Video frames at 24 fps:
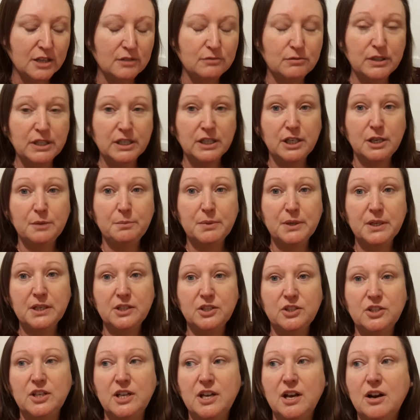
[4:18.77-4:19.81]
really
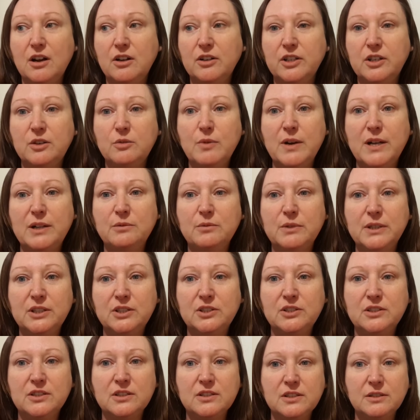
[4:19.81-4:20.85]
appreciate all your well
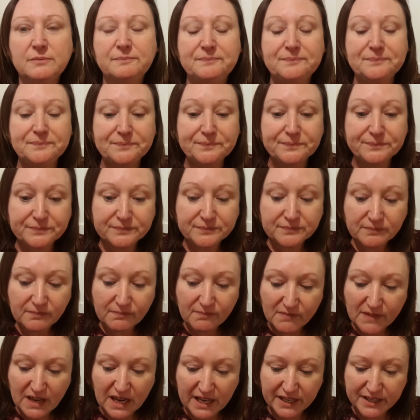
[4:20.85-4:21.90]
wishes.
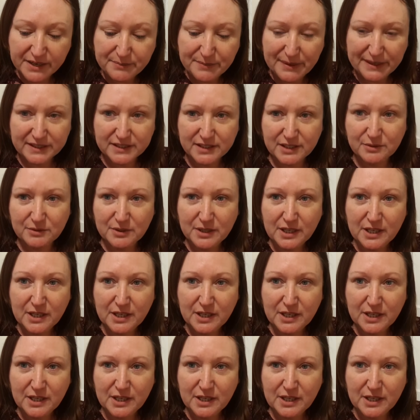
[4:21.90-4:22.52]
And it makes